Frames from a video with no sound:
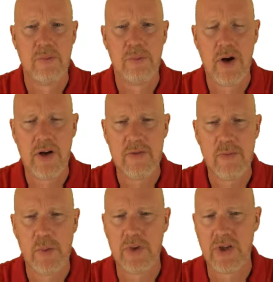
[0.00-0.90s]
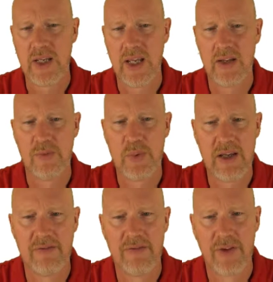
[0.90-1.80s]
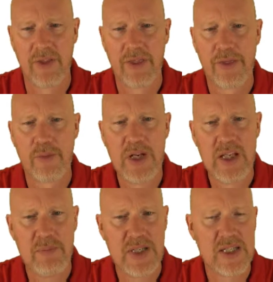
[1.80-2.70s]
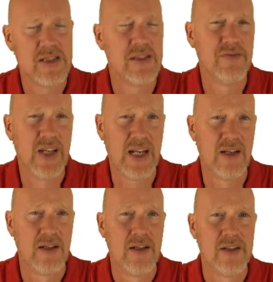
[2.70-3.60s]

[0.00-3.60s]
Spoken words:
part of what we're looking at is we have 3 pieces of data